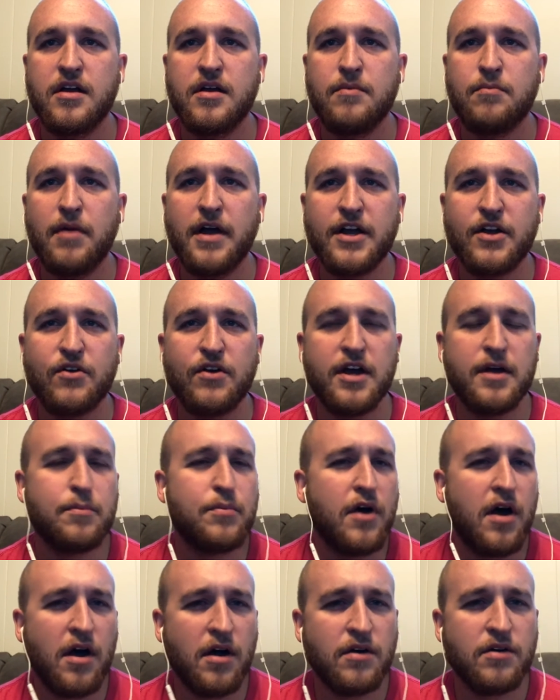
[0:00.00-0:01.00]
My
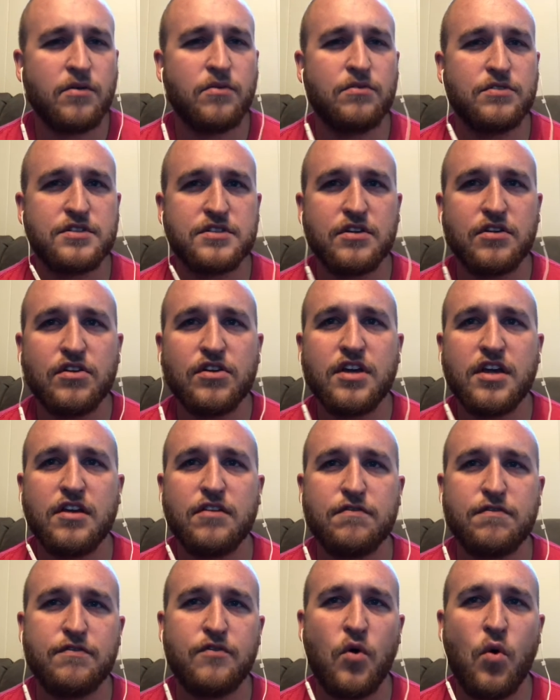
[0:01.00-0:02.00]
grandpa was looking
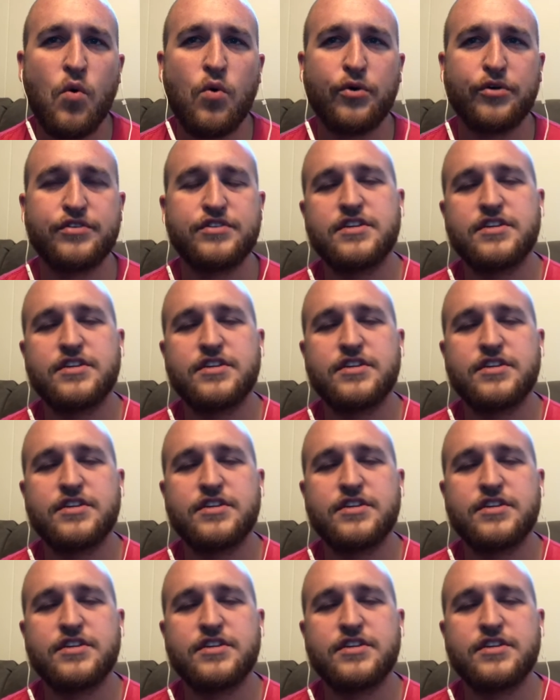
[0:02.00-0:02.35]
forward